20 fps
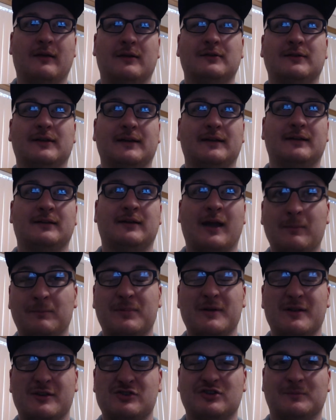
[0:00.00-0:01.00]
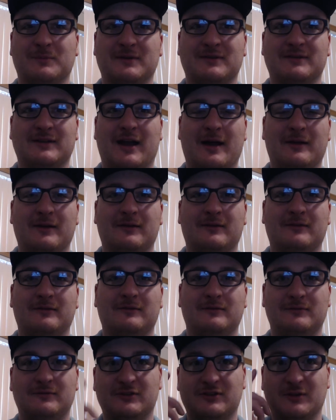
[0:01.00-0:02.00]
Like Kate Bishop is not
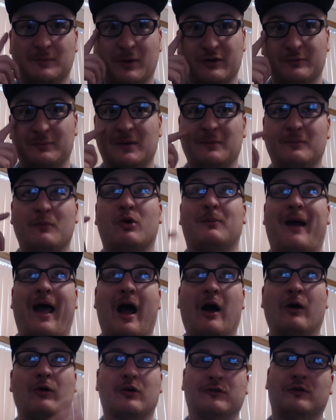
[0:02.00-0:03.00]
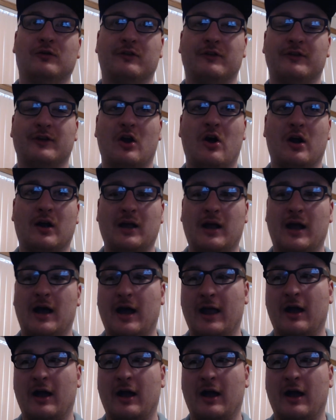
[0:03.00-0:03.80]
supposed to be more powerful than Hawkeye.